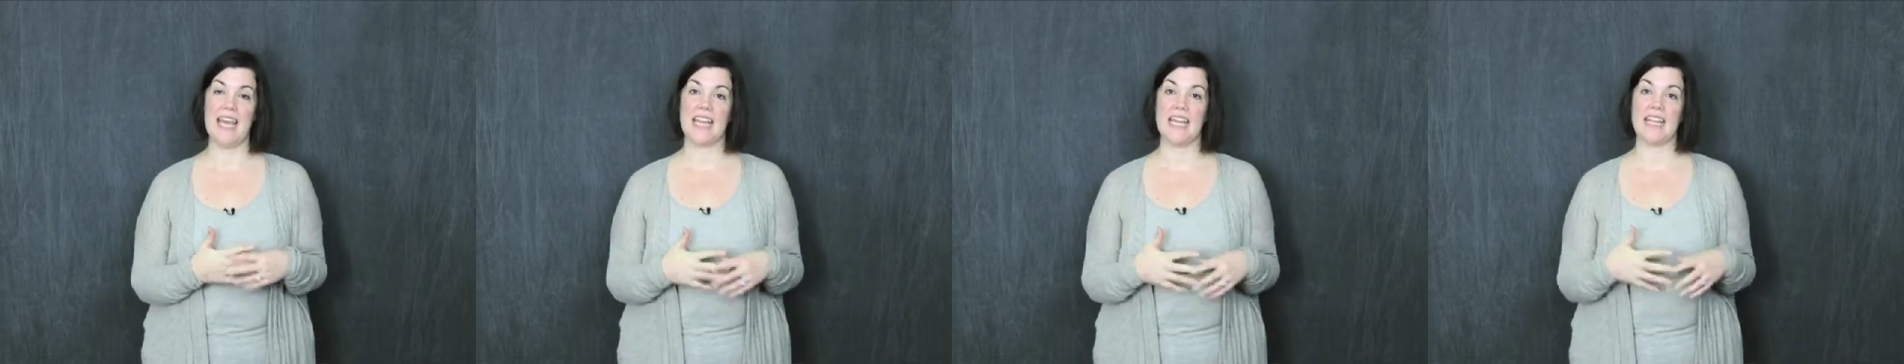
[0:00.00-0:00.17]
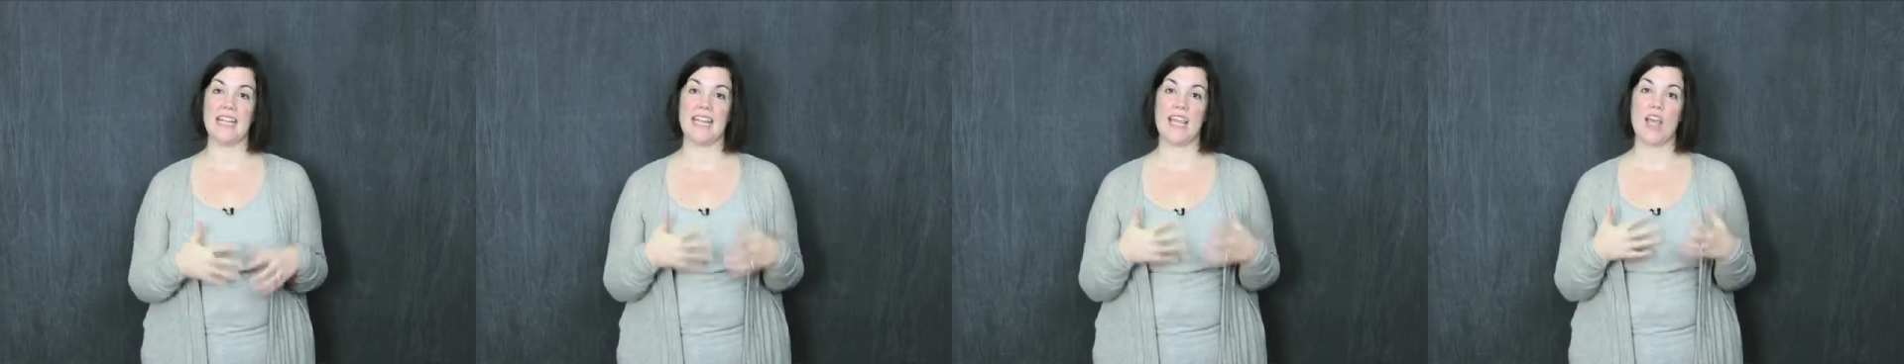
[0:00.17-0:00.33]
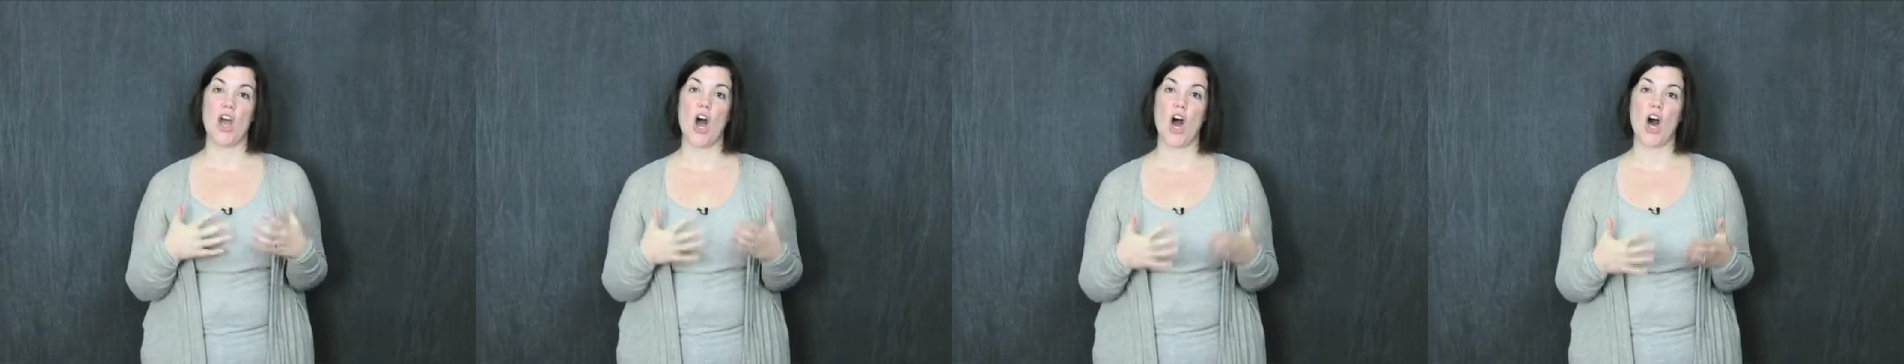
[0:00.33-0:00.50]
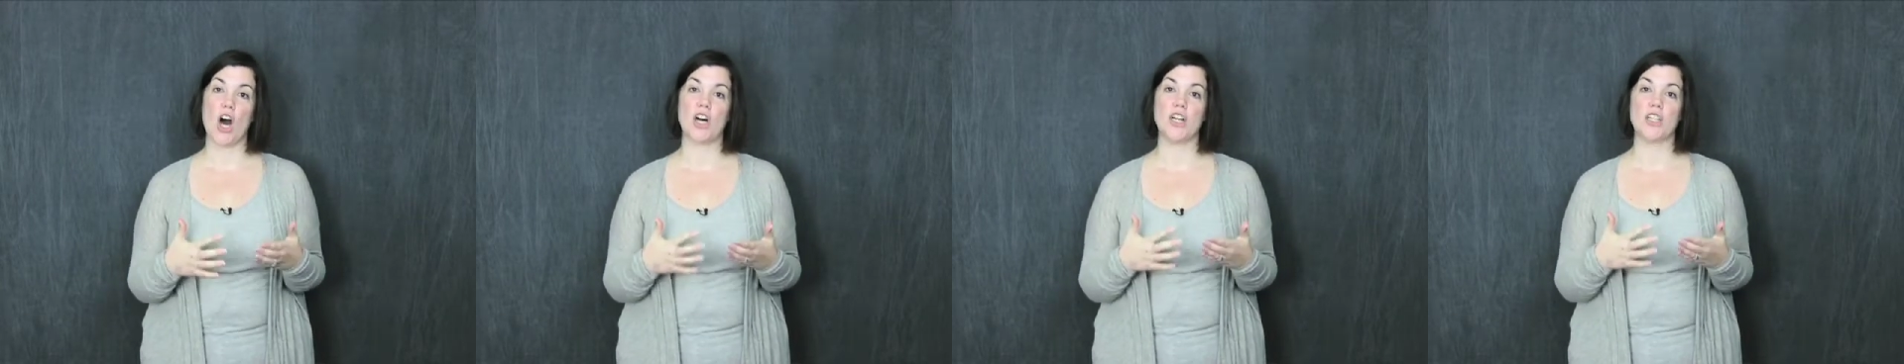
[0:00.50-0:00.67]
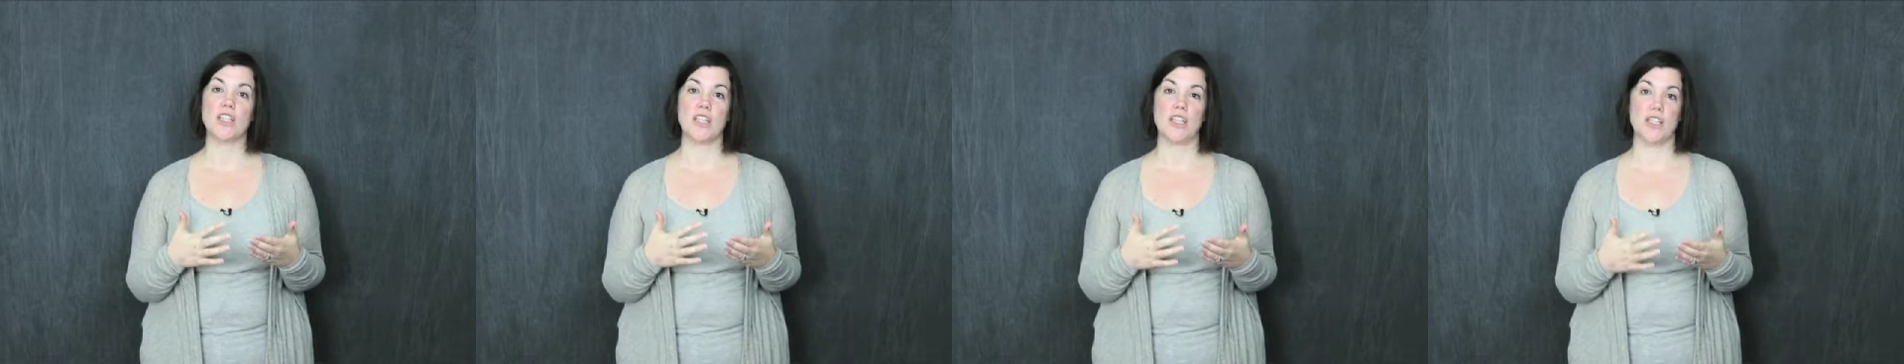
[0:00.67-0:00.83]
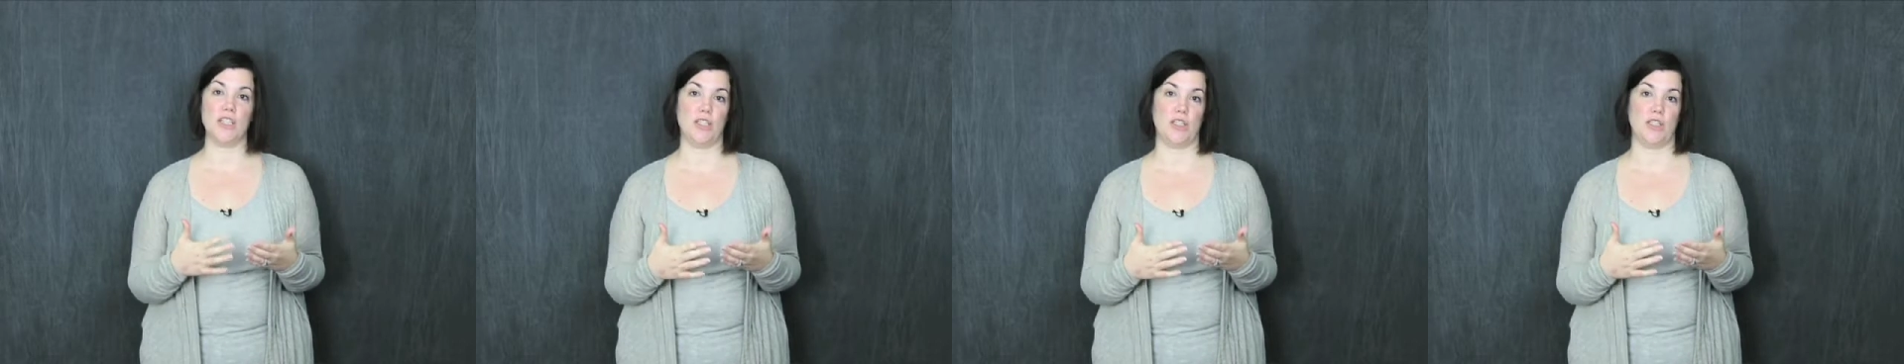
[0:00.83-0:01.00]
and they
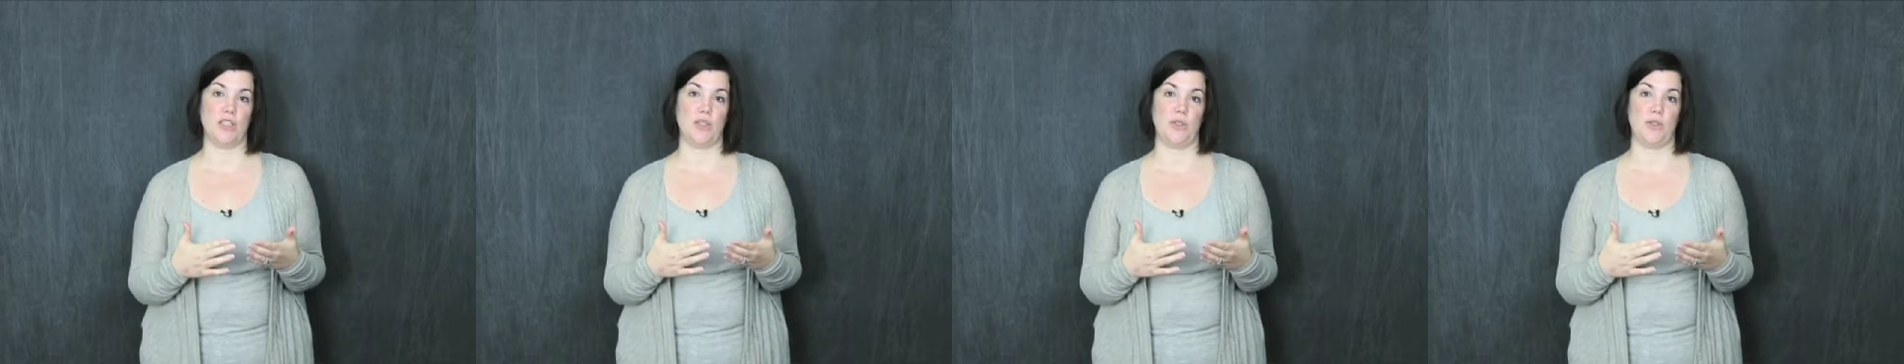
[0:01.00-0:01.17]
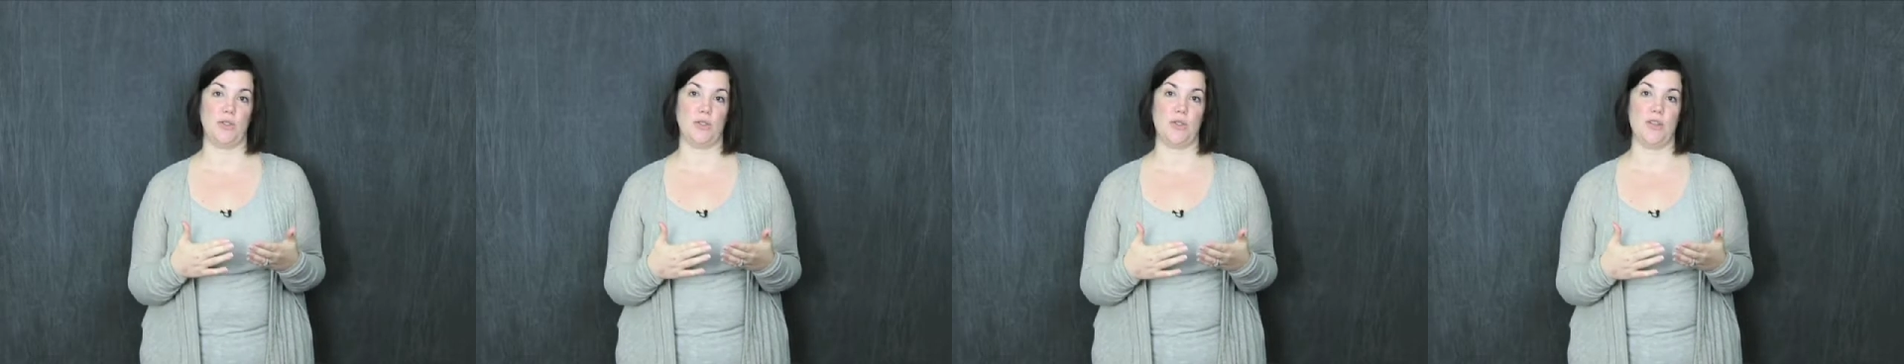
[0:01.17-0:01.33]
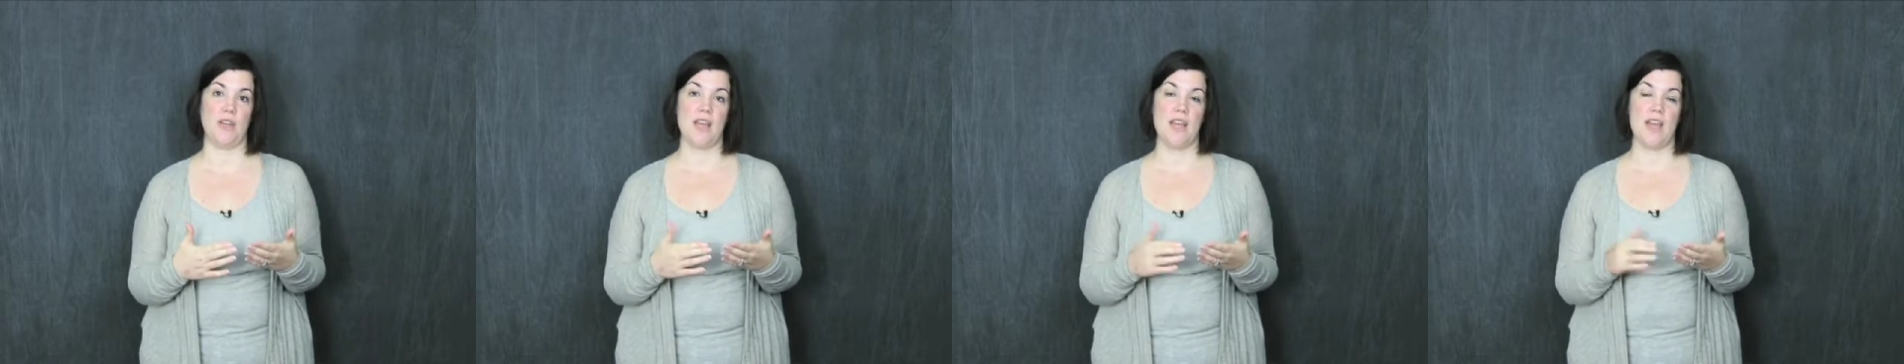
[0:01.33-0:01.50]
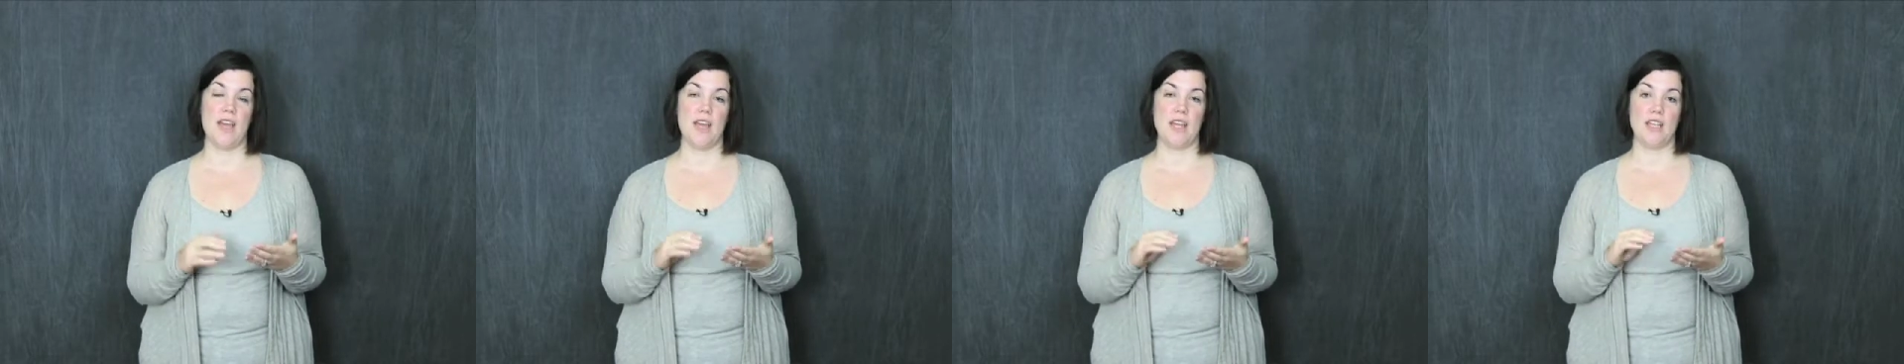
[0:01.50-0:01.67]
all include